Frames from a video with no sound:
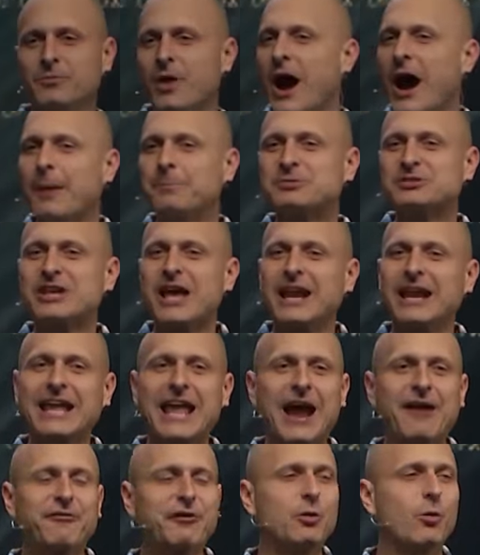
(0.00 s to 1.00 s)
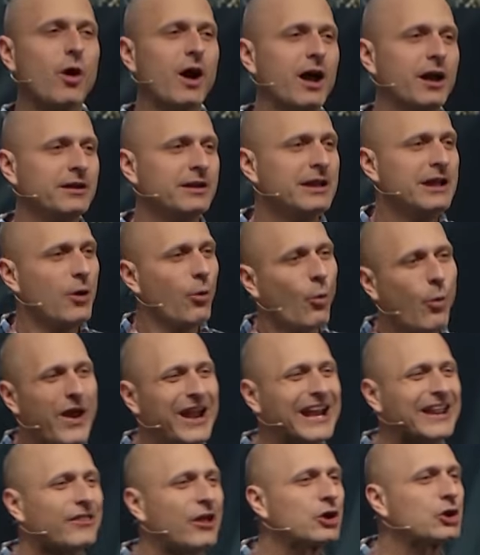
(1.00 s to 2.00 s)
upsetting everyone,
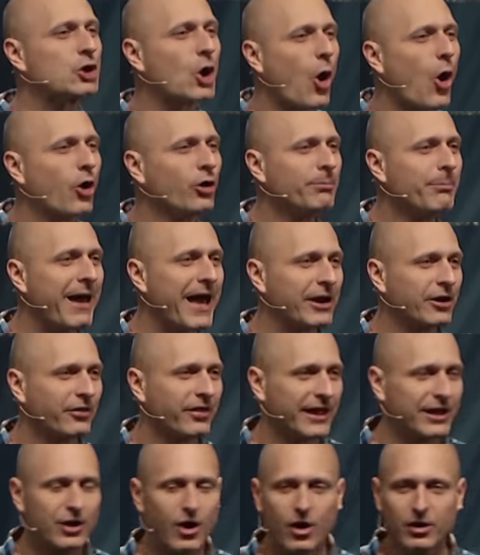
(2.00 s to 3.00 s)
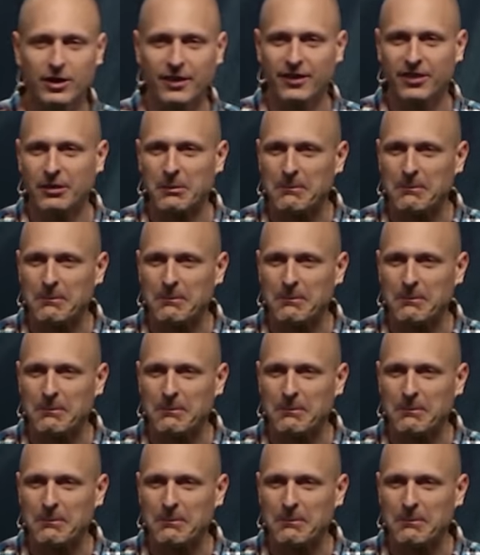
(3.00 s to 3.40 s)
winning the gold medal. They called it the